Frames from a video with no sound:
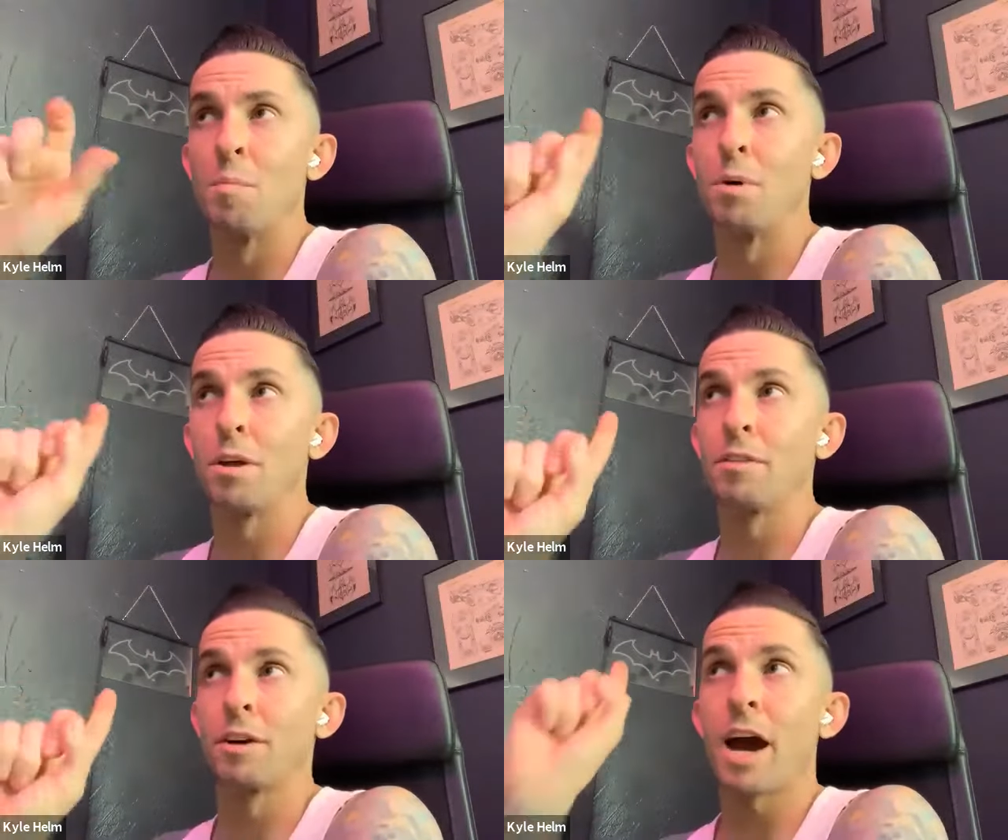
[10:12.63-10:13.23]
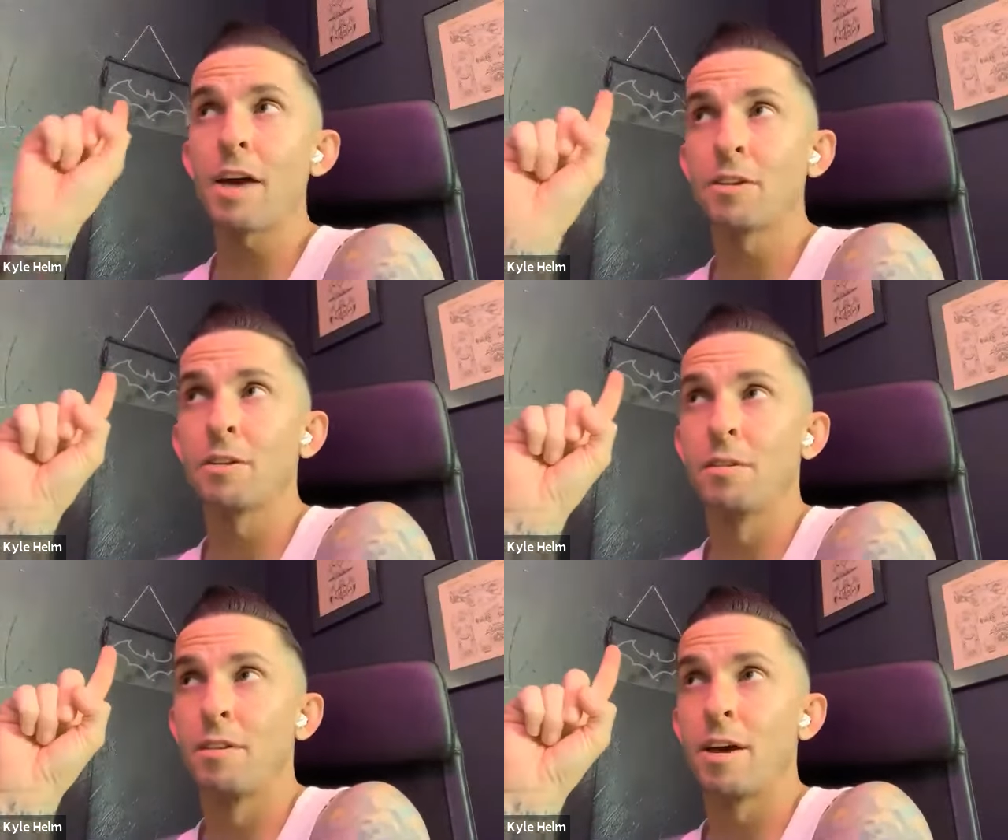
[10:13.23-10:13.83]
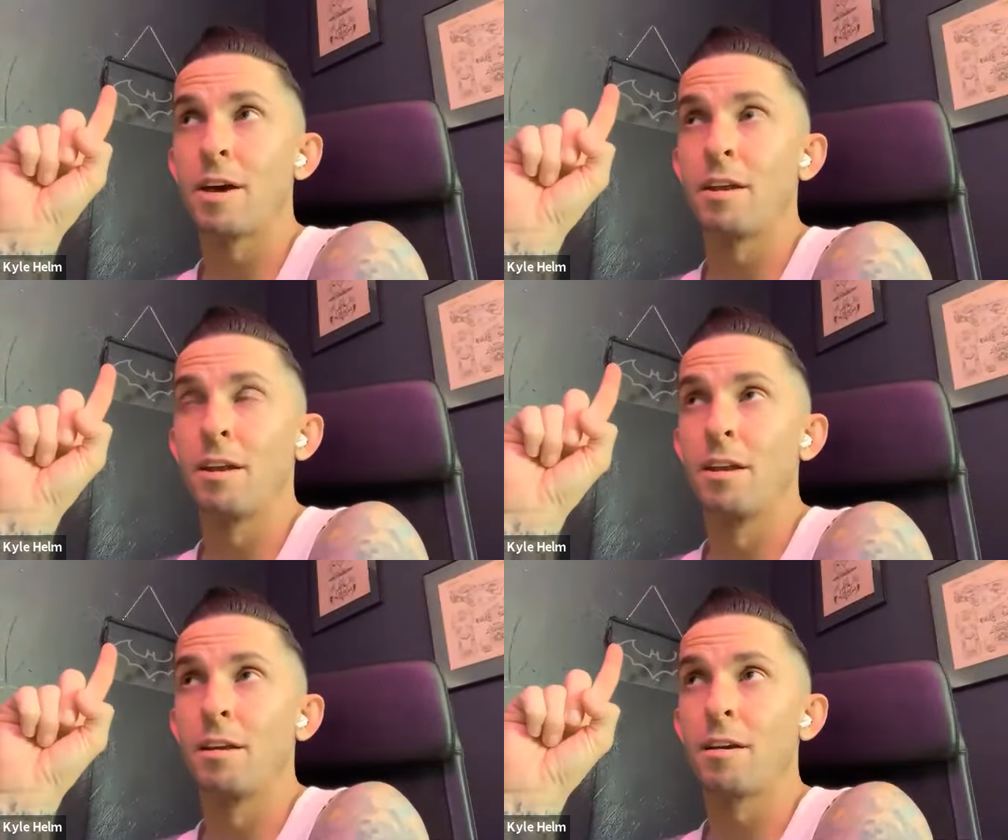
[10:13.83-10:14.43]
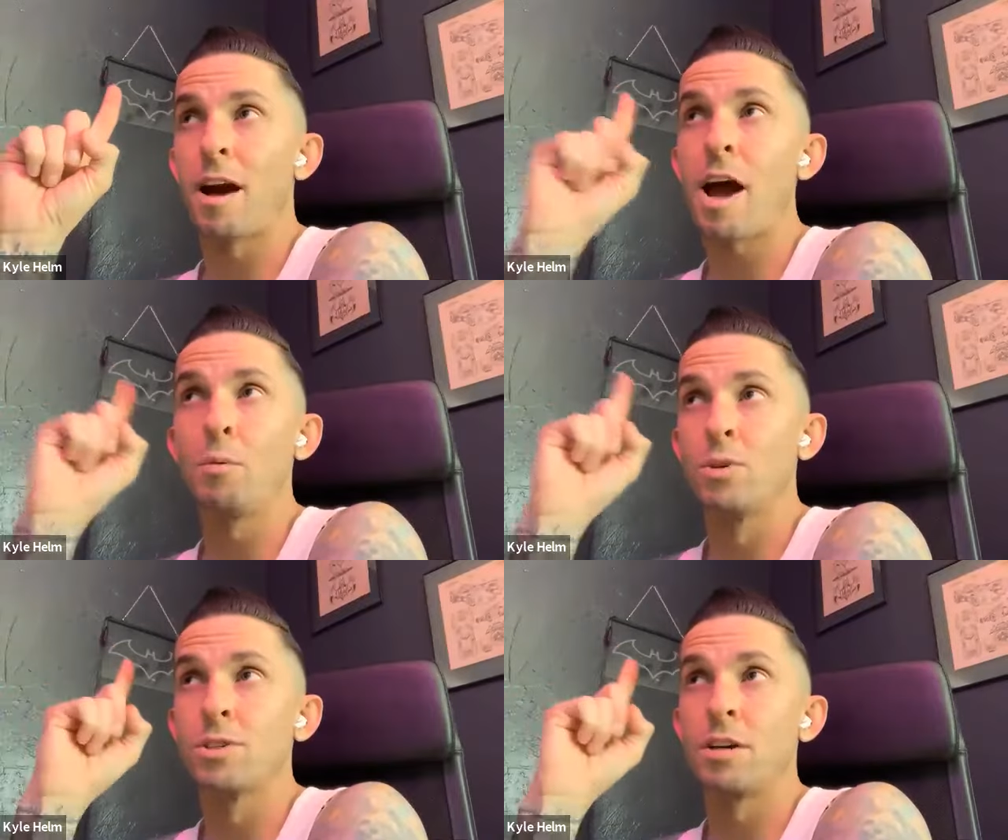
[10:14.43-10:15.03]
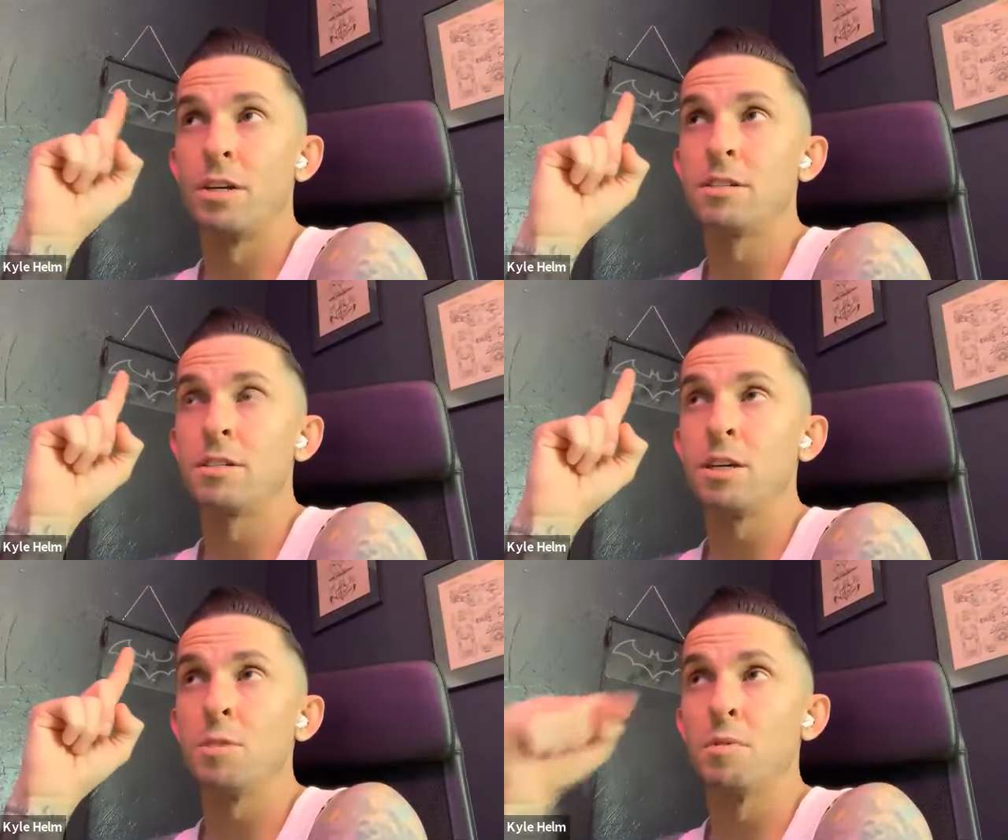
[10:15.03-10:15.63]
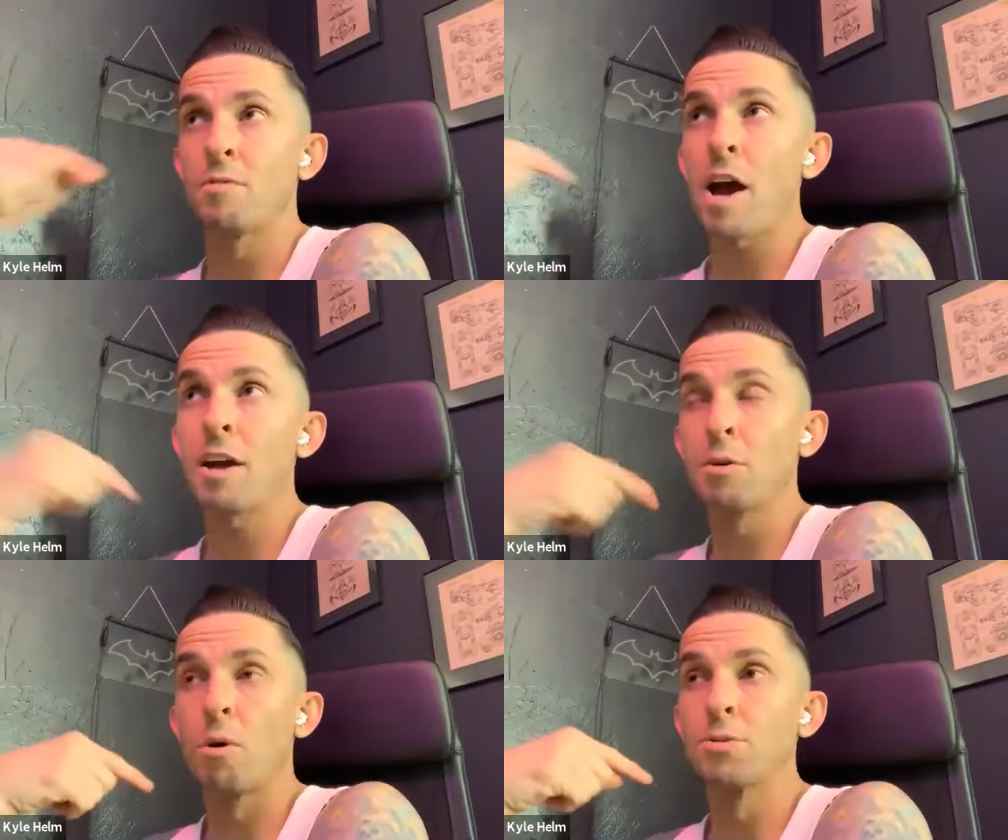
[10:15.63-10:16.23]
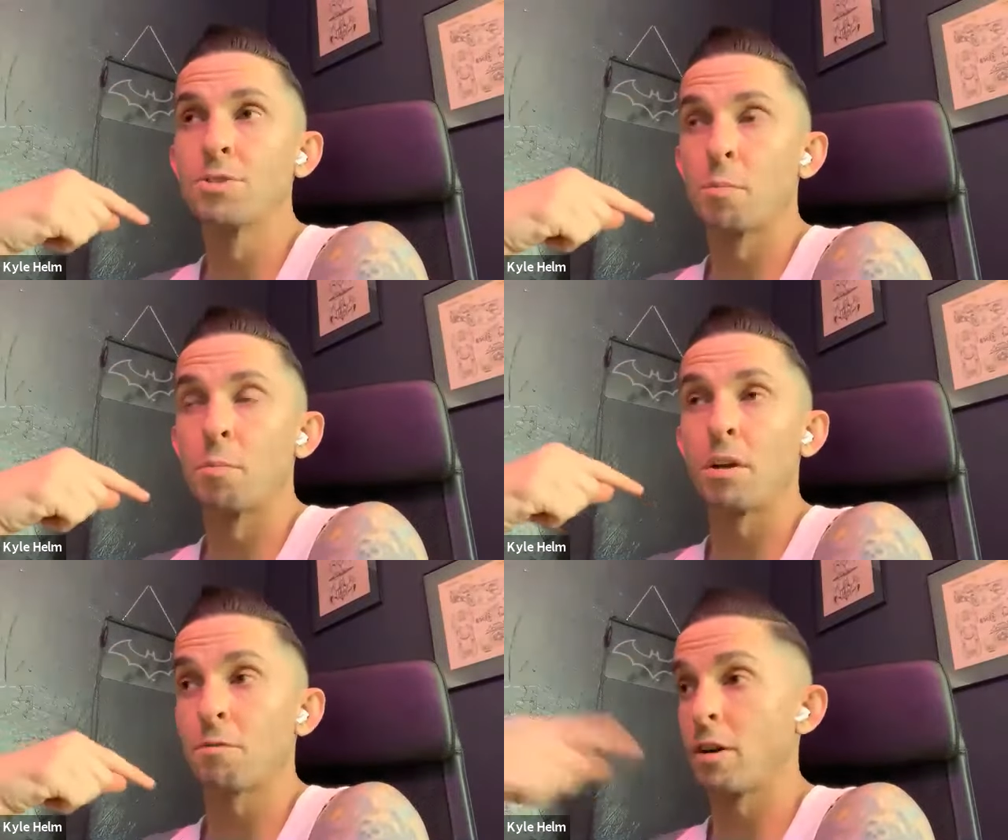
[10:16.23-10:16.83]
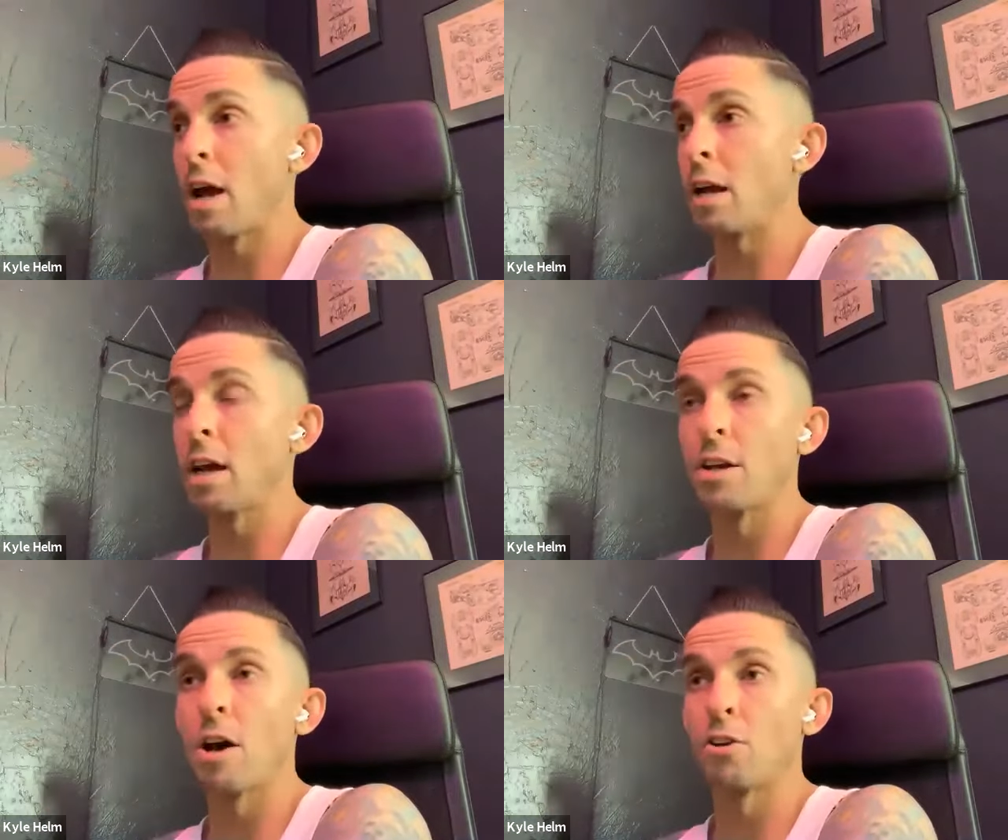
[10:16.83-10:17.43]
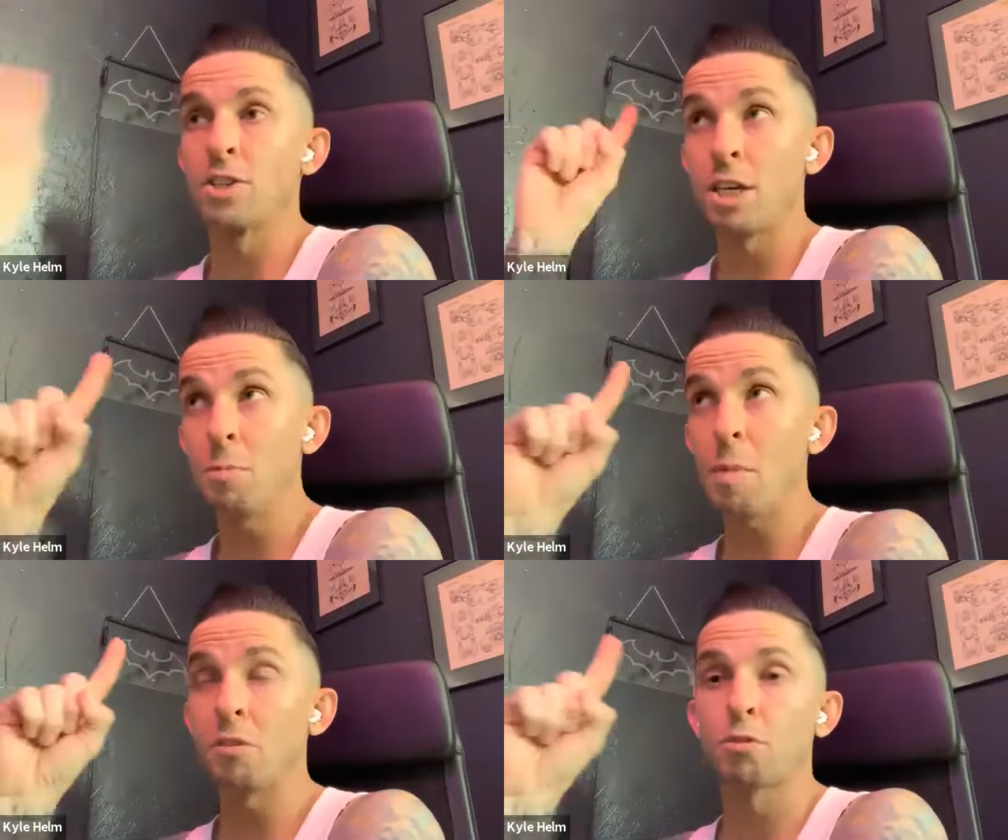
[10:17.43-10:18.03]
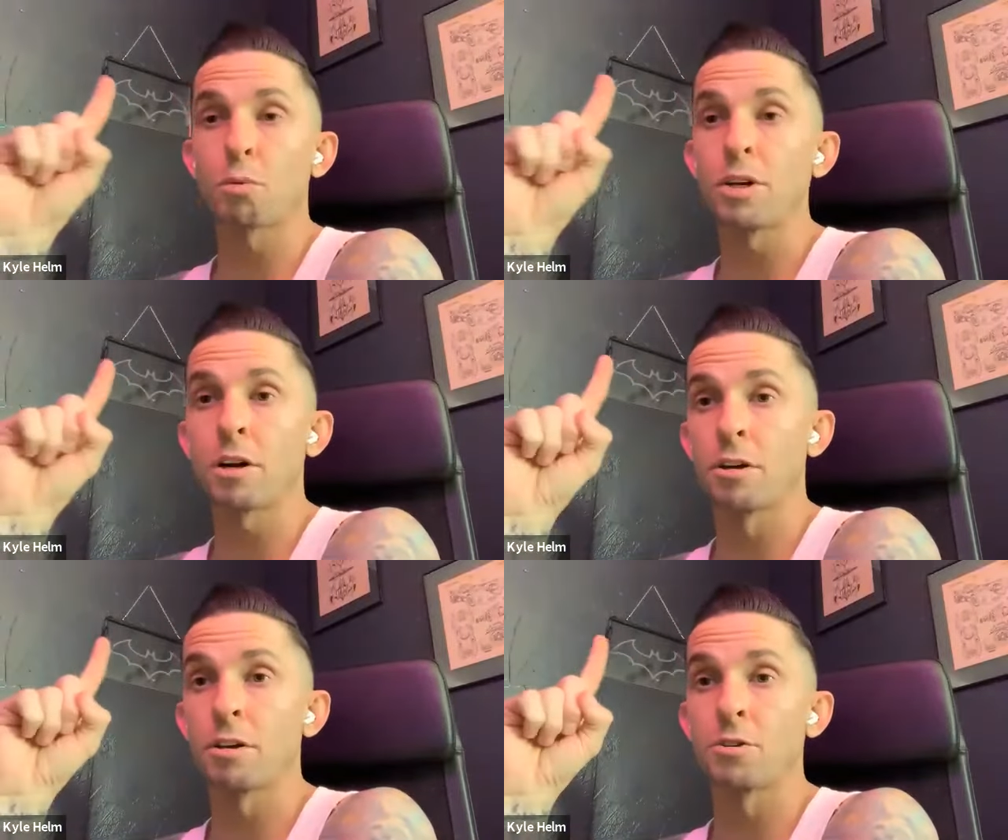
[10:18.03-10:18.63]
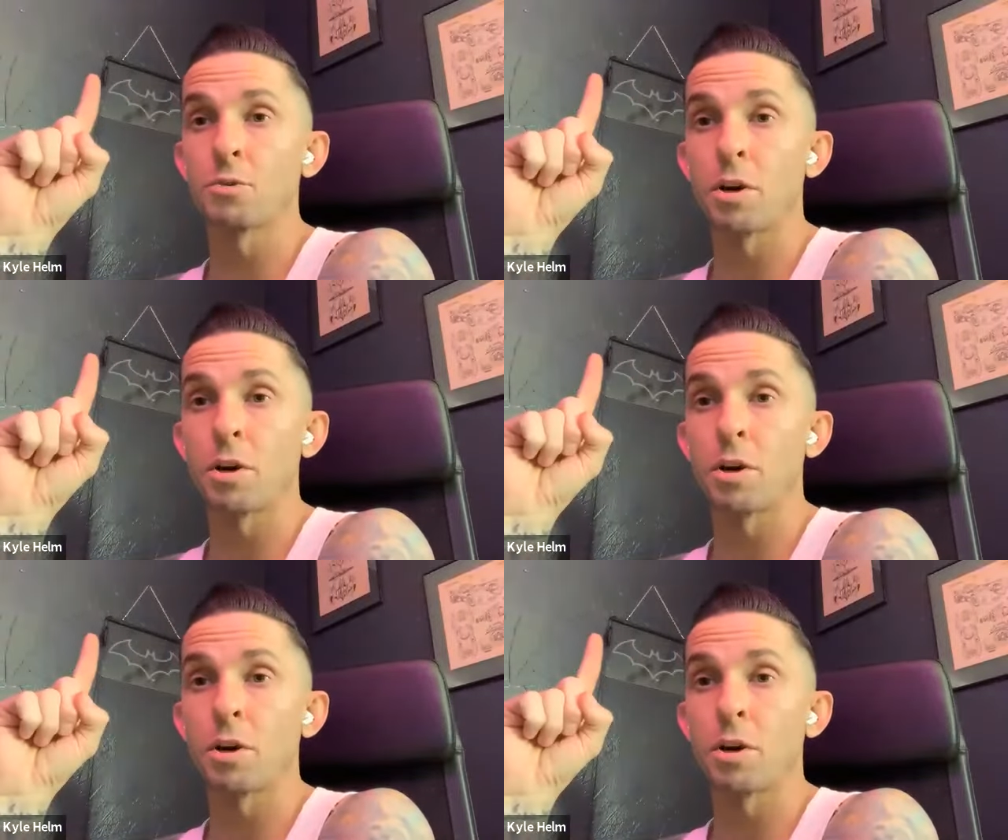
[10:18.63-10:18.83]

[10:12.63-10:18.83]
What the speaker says: but the guy that I was on his team, if I enrolled somebody for $99, he made $320.